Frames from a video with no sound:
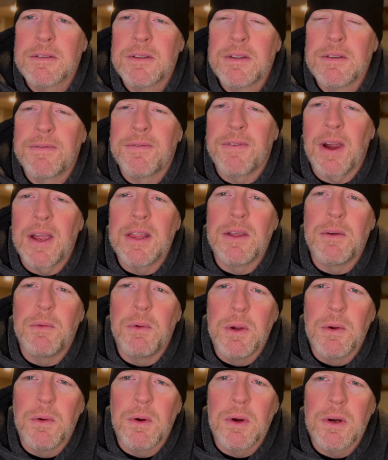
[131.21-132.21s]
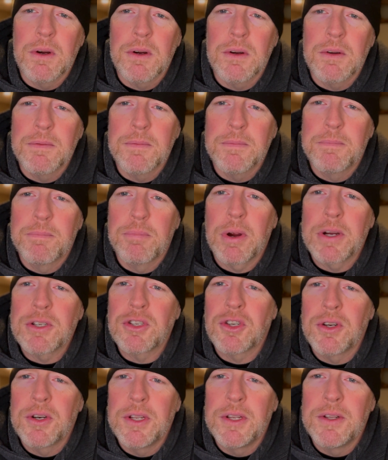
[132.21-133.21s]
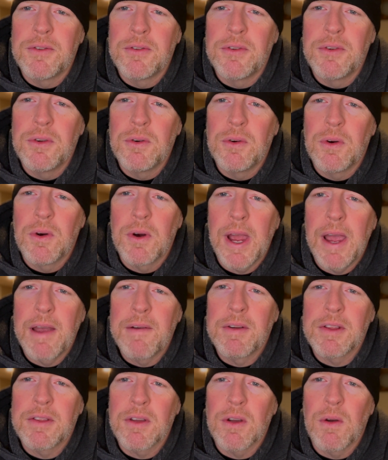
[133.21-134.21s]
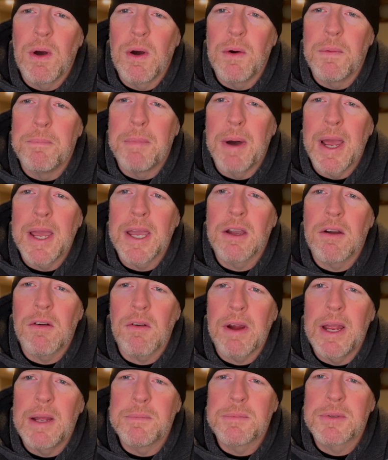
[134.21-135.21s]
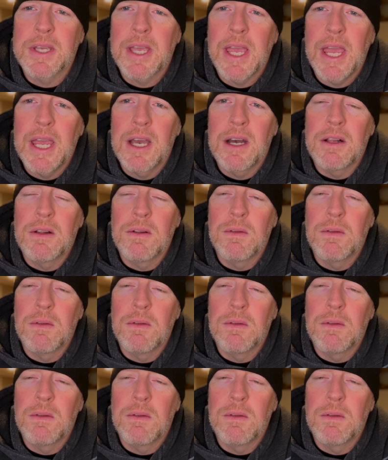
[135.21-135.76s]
Finally, we were pressured into having to go out and buy a gram scale,